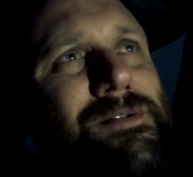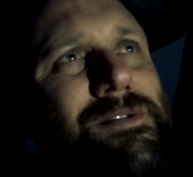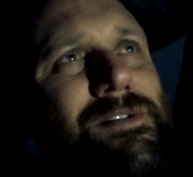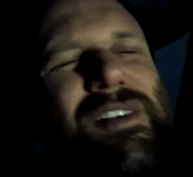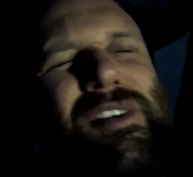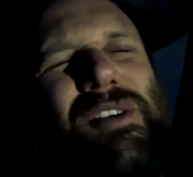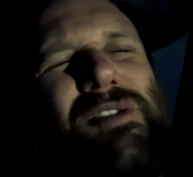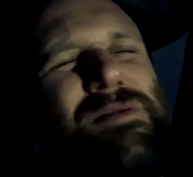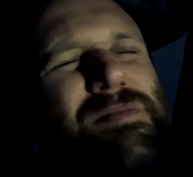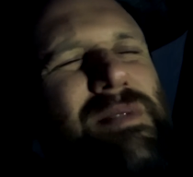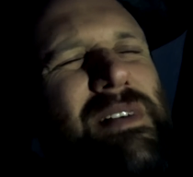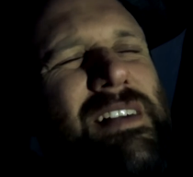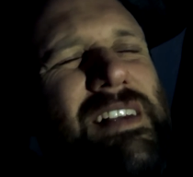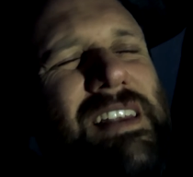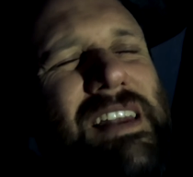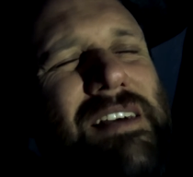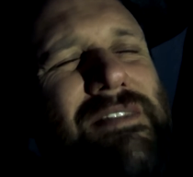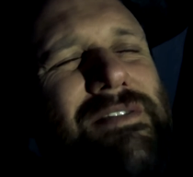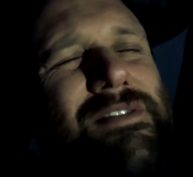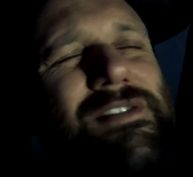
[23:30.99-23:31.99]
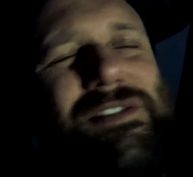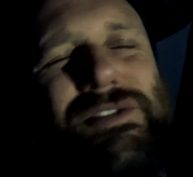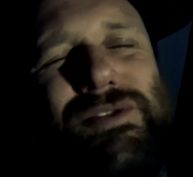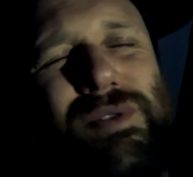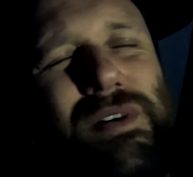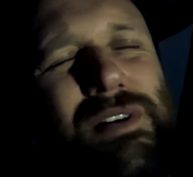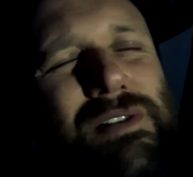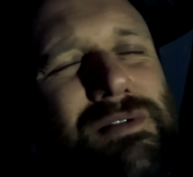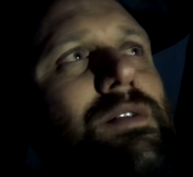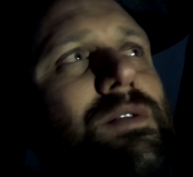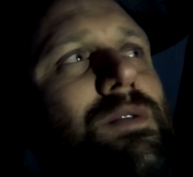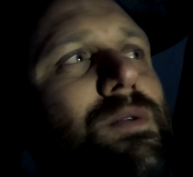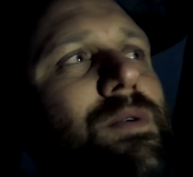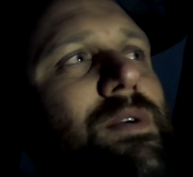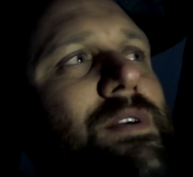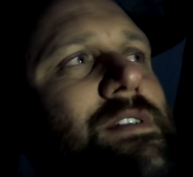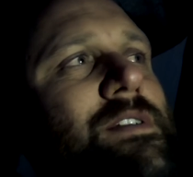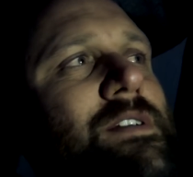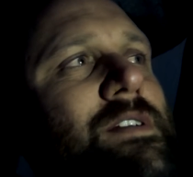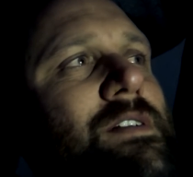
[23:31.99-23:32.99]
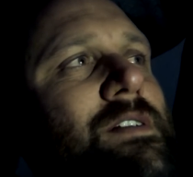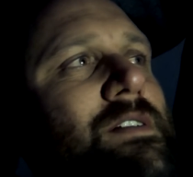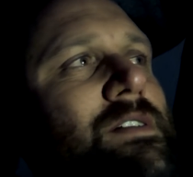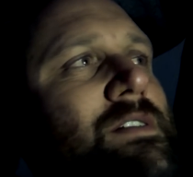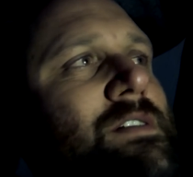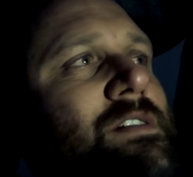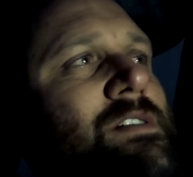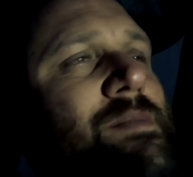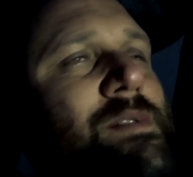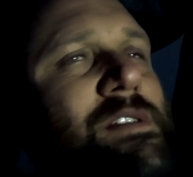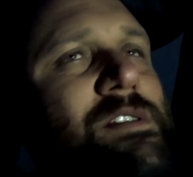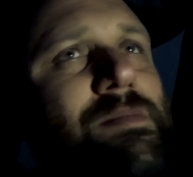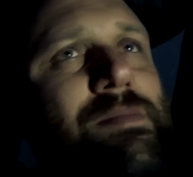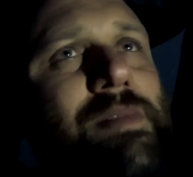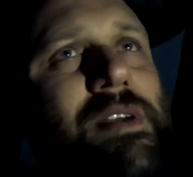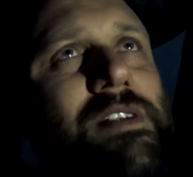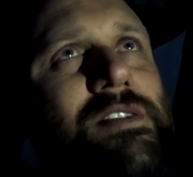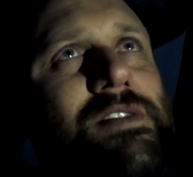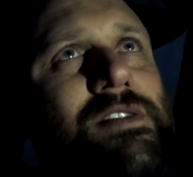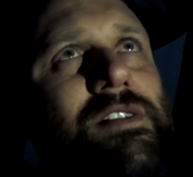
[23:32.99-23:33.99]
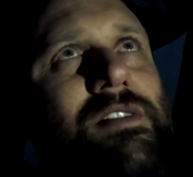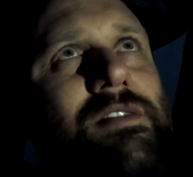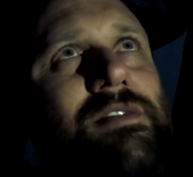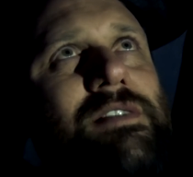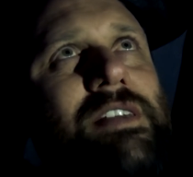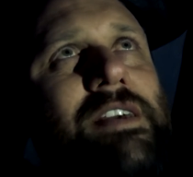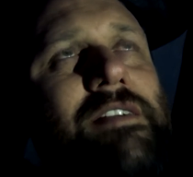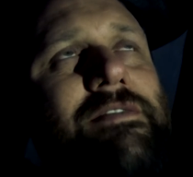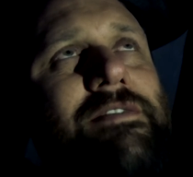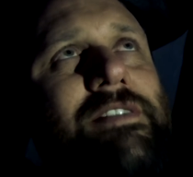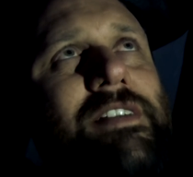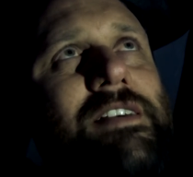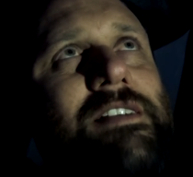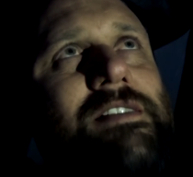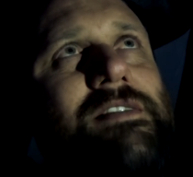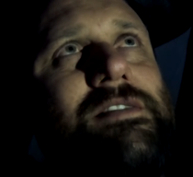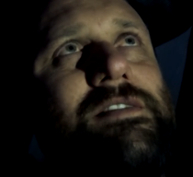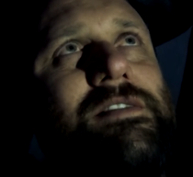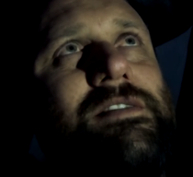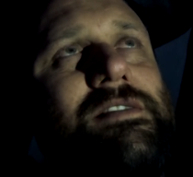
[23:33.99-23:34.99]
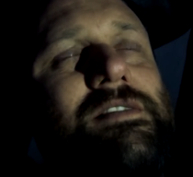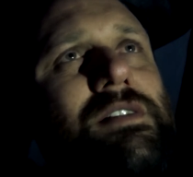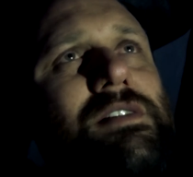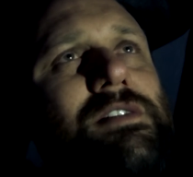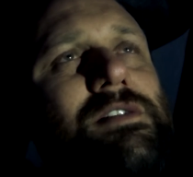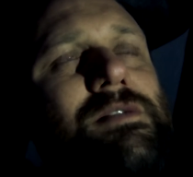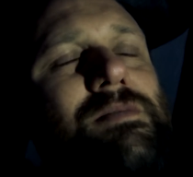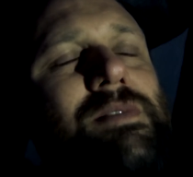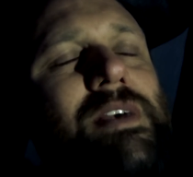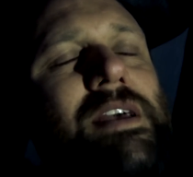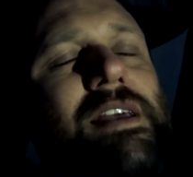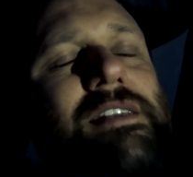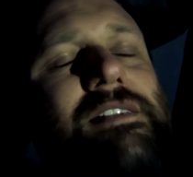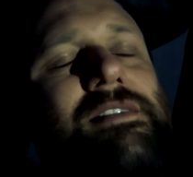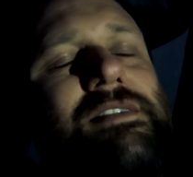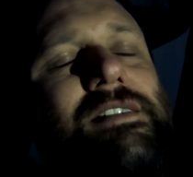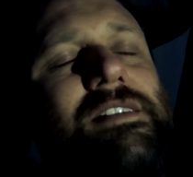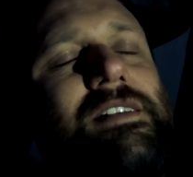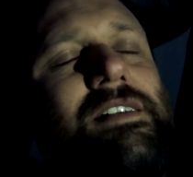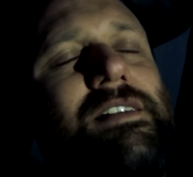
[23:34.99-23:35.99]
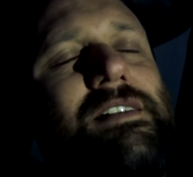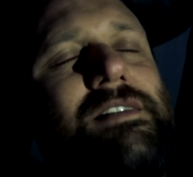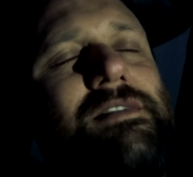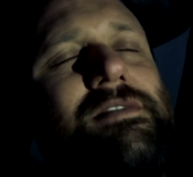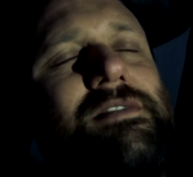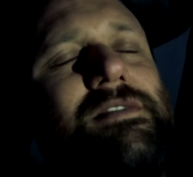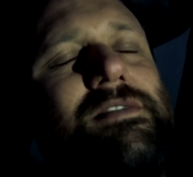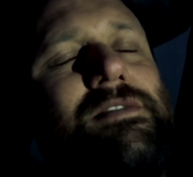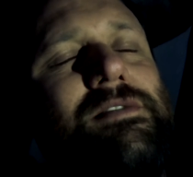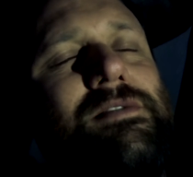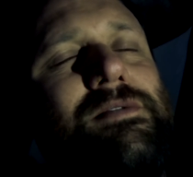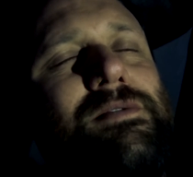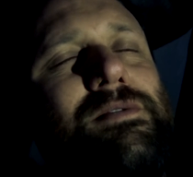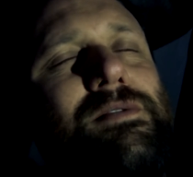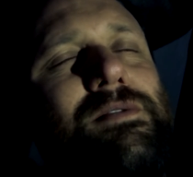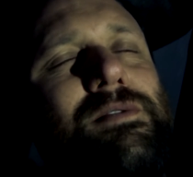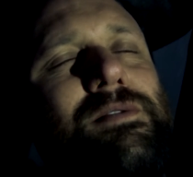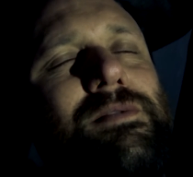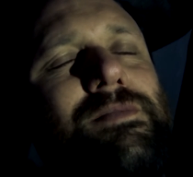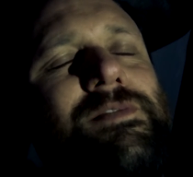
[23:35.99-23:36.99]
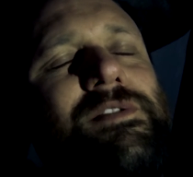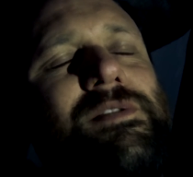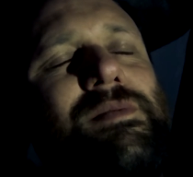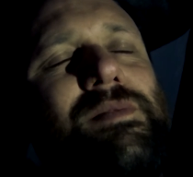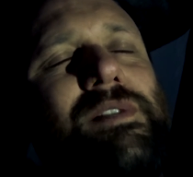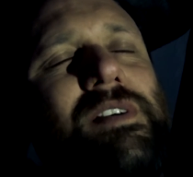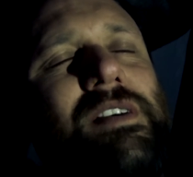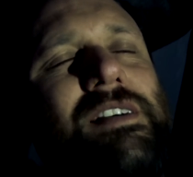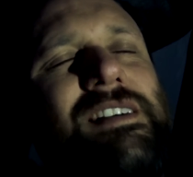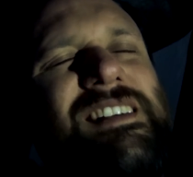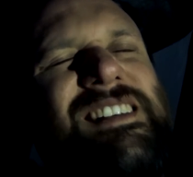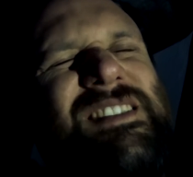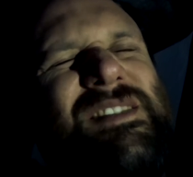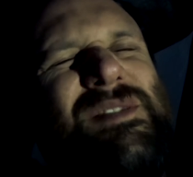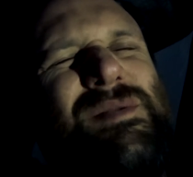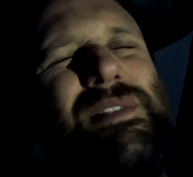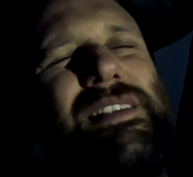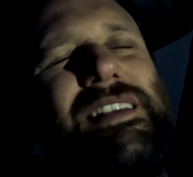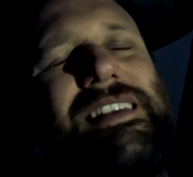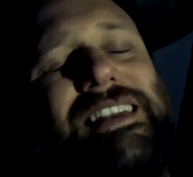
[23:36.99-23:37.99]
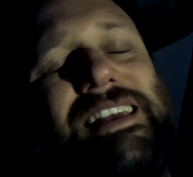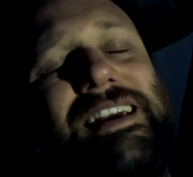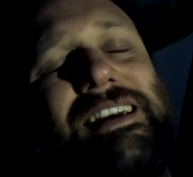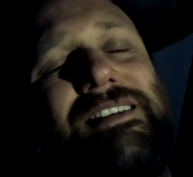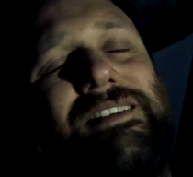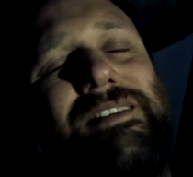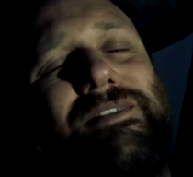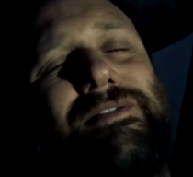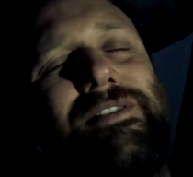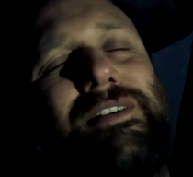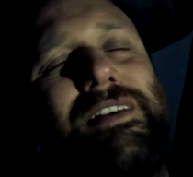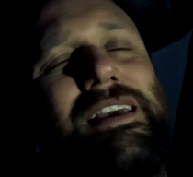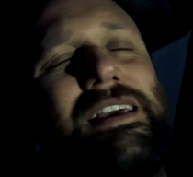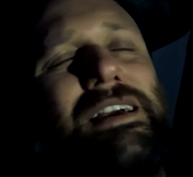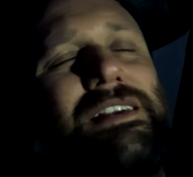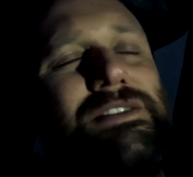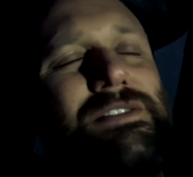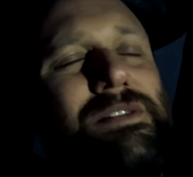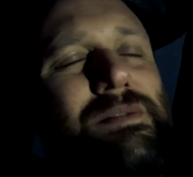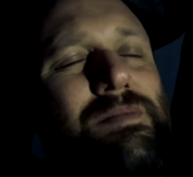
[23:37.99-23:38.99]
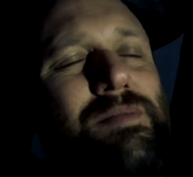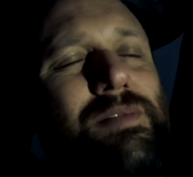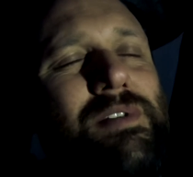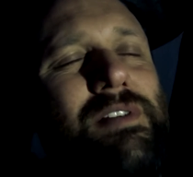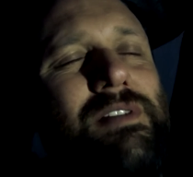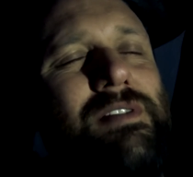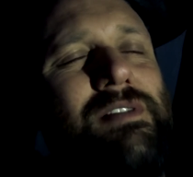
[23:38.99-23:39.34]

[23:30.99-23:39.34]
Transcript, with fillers: I go to bed at eleven, twelve. Always uh, something to binge on Netflix, some editing I need to do, or something I didn't do in the day that I've got to catch up with.